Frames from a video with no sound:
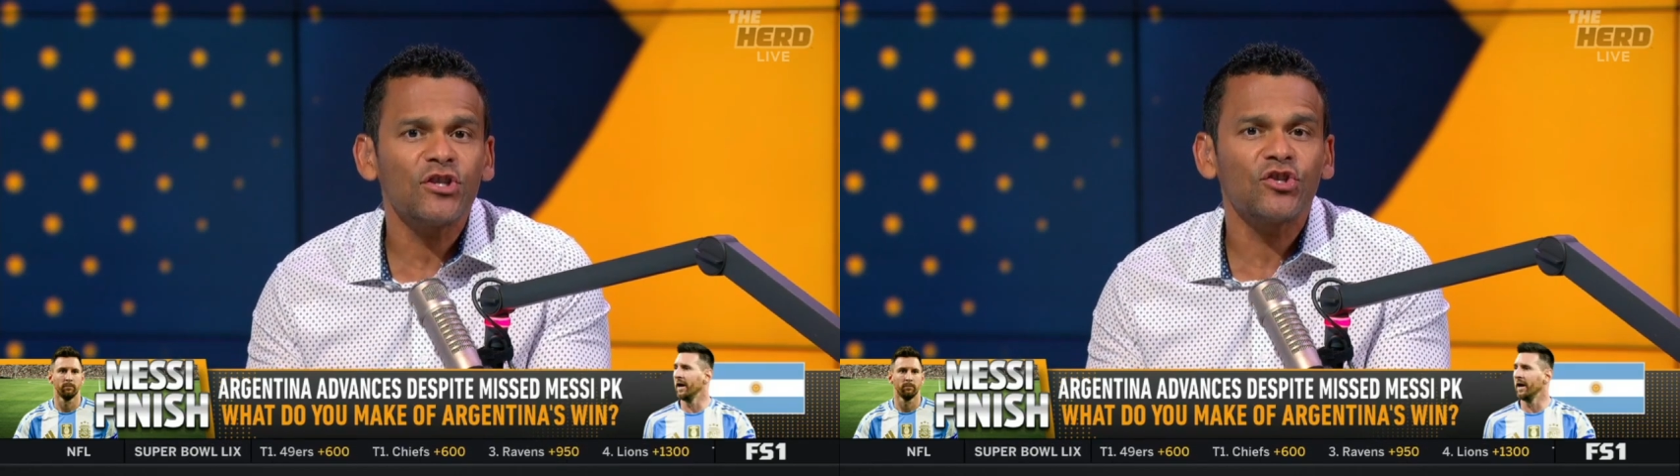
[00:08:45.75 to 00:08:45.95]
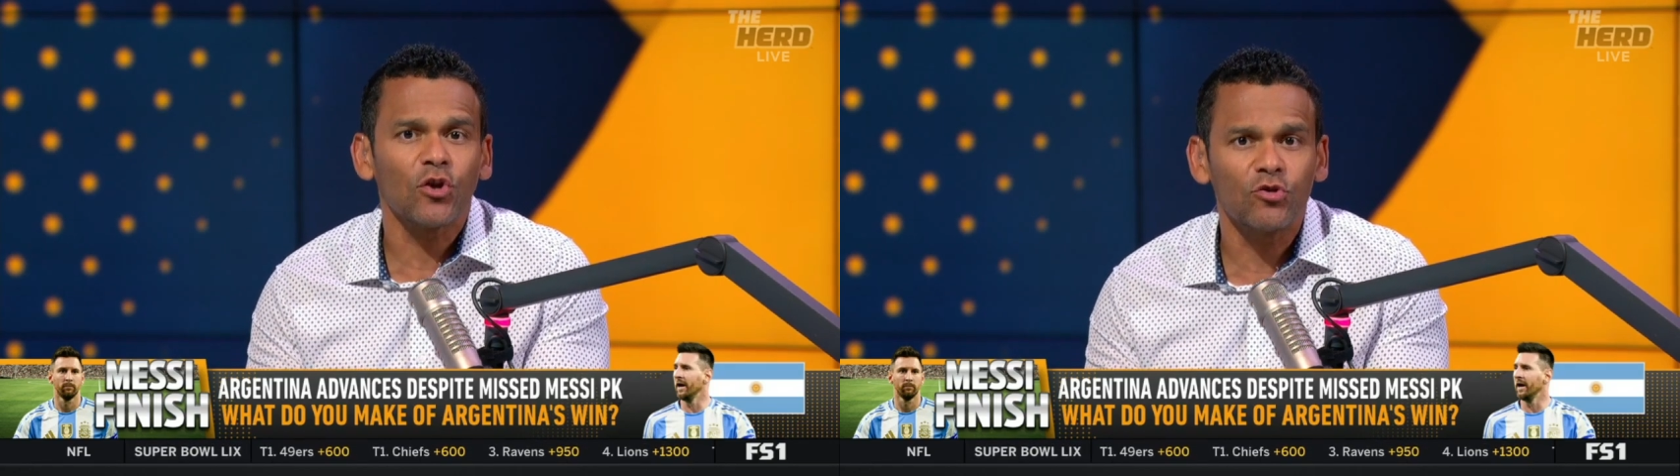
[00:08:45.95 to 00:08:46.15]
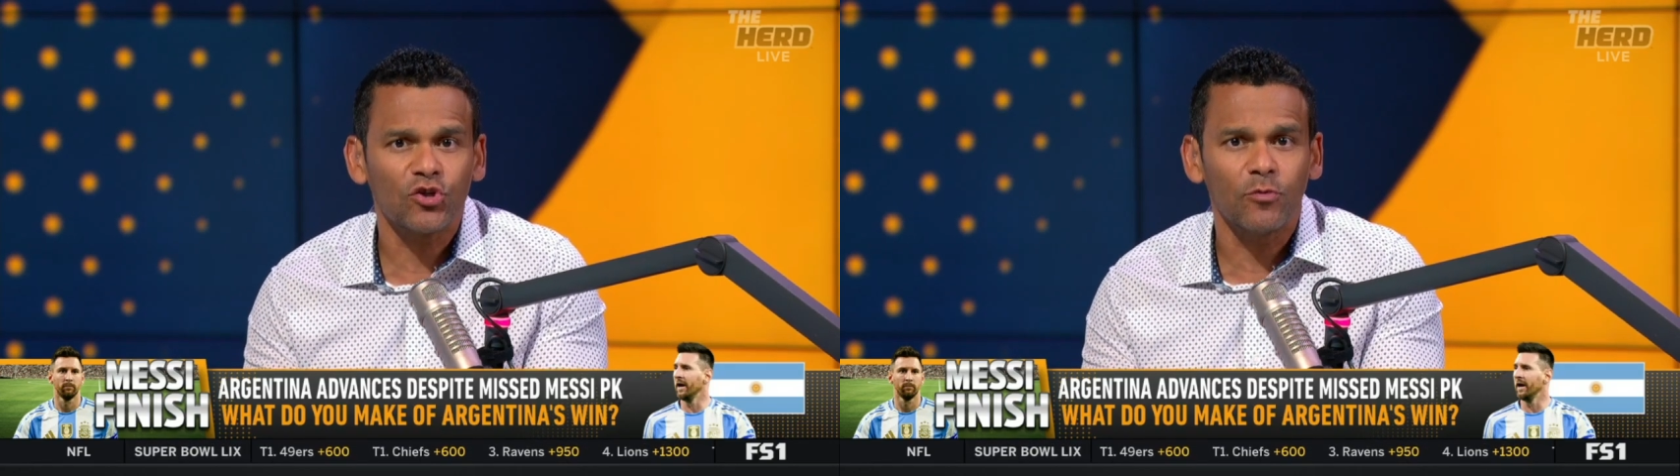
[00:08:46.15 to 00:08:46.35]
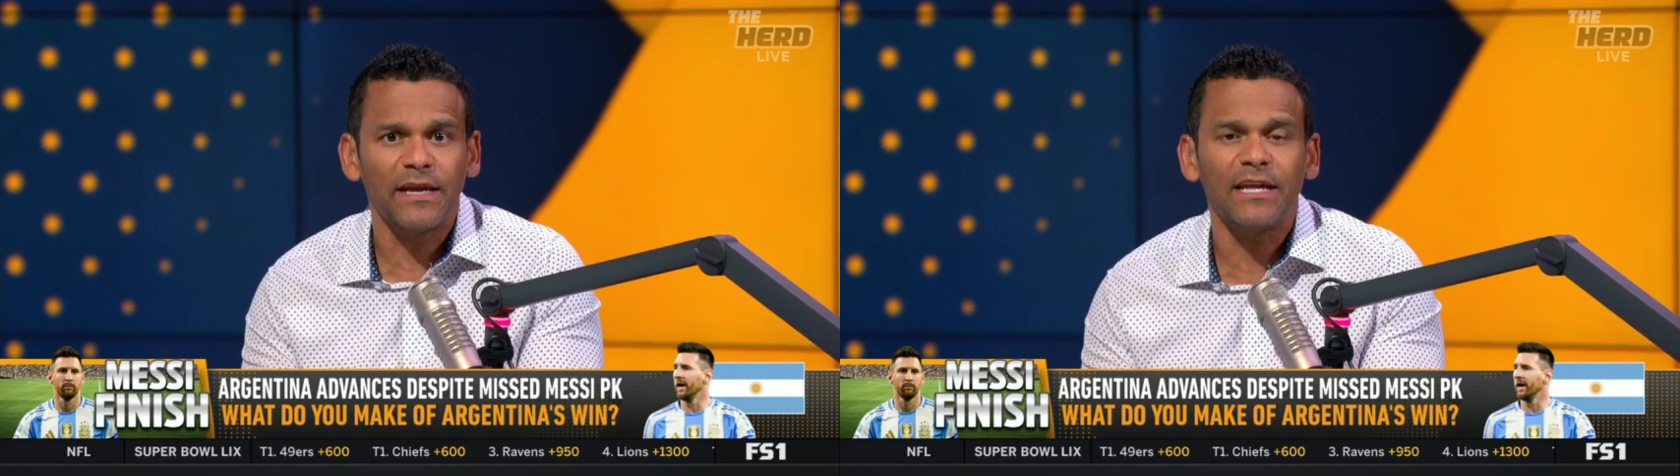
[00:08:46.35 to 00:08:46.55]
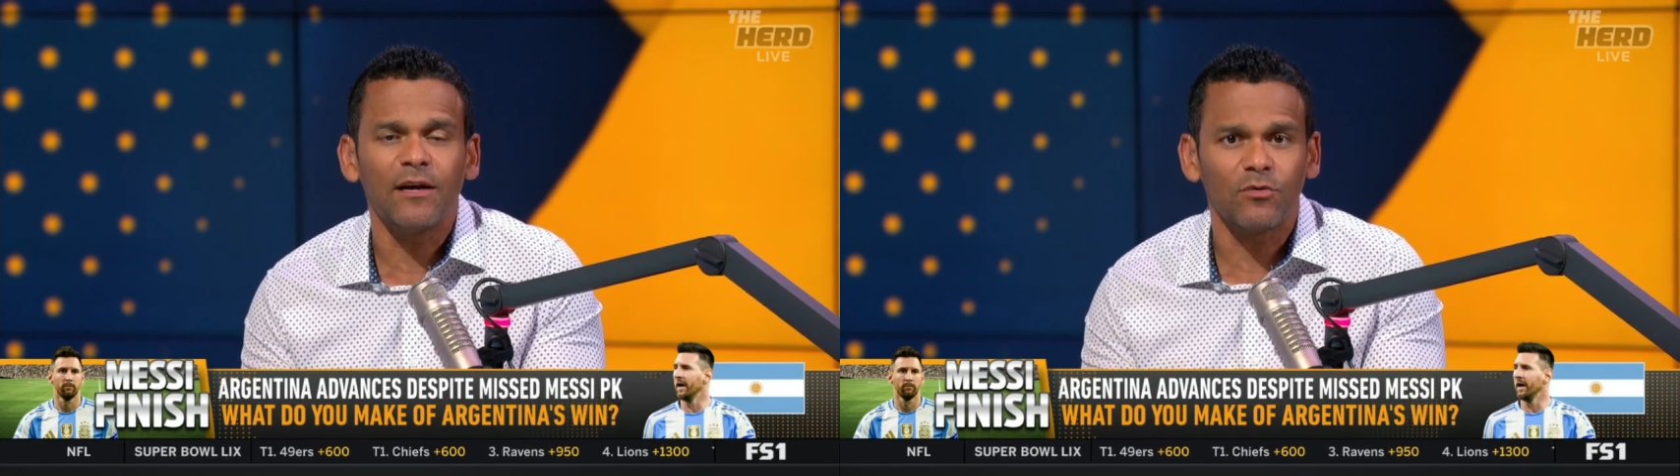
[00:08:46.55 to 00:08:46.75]
as social
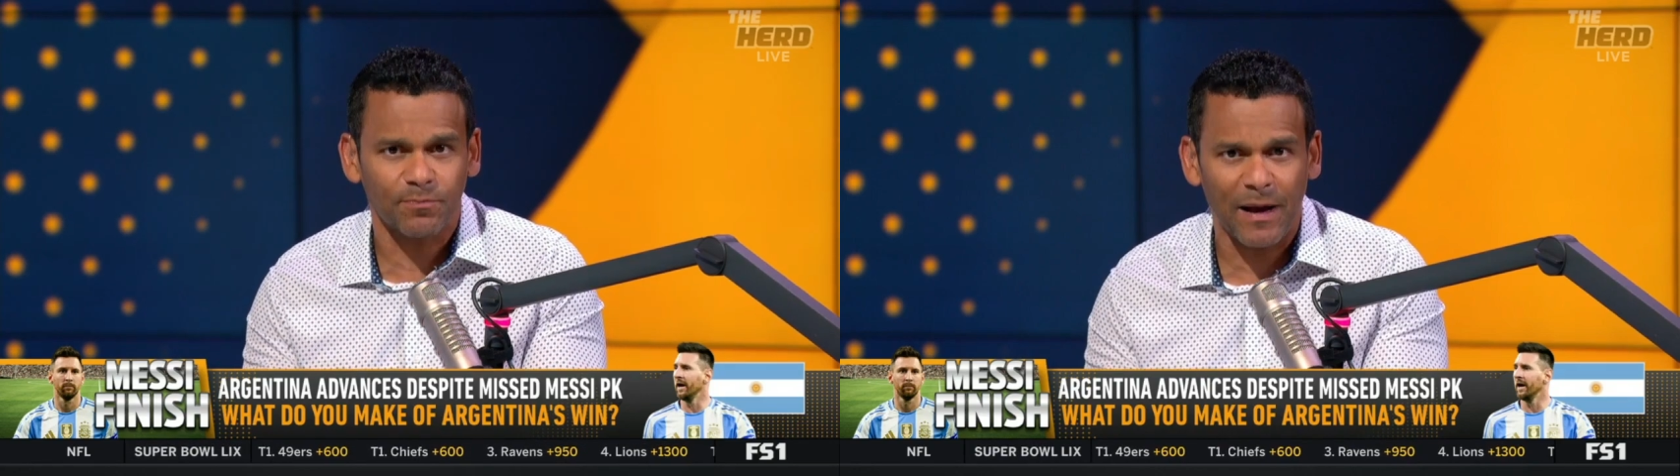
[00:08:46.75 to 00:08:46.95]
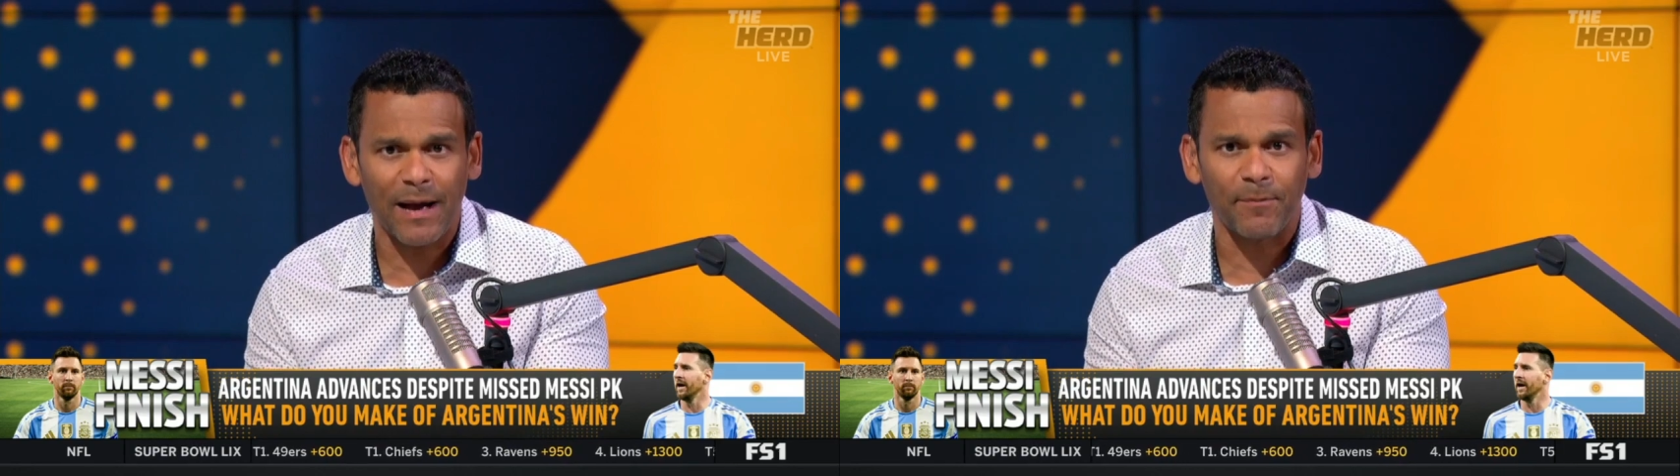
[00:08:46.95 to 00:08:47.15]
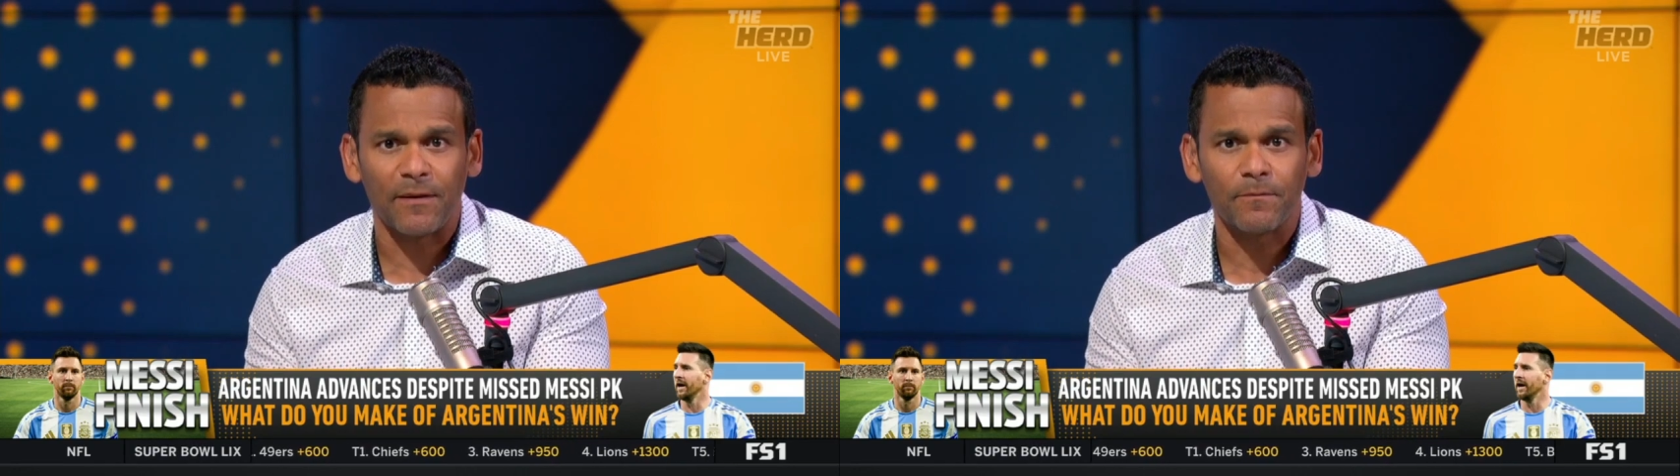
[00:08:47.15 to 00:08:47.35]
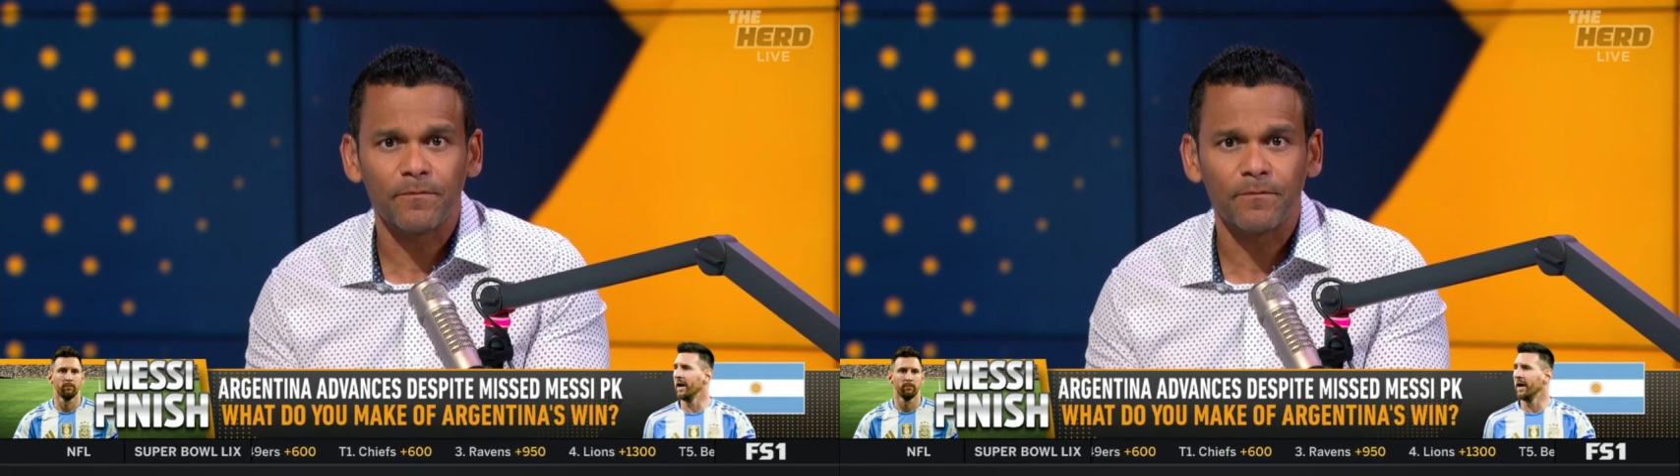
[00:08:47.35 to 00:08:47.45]
media was popping.